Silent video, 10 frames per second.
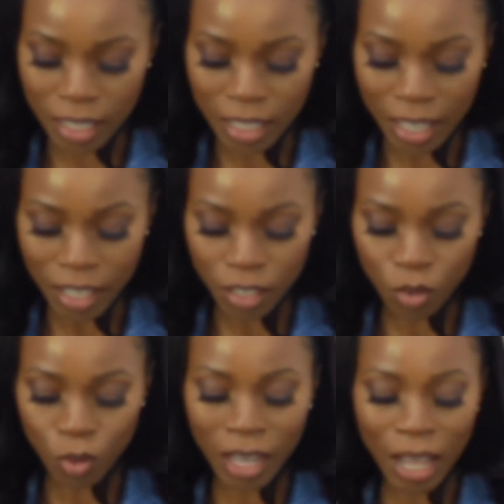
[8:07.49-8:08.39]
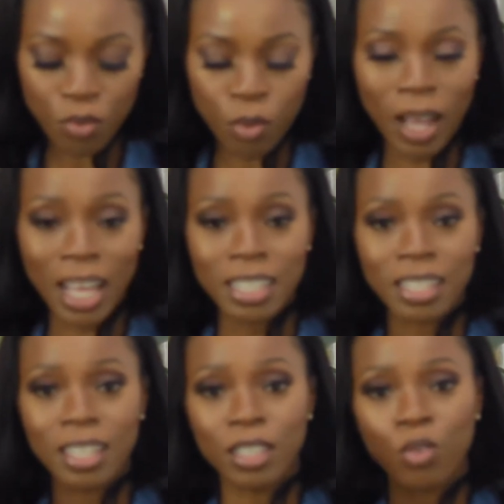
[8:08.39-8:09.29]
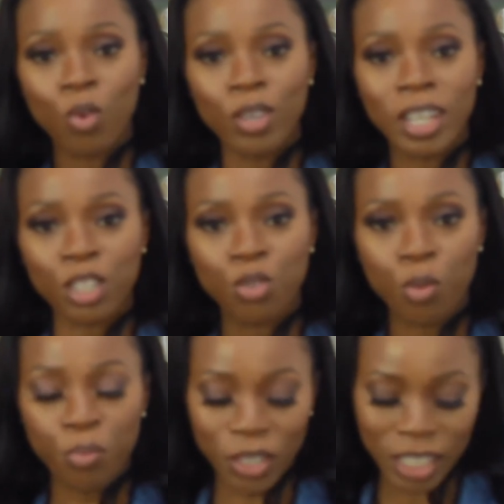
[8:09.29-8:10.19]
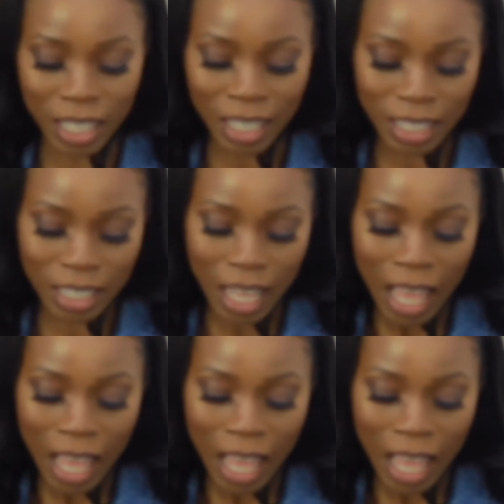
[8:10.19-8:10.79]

Yeah, so Lightroom has its own natural presets,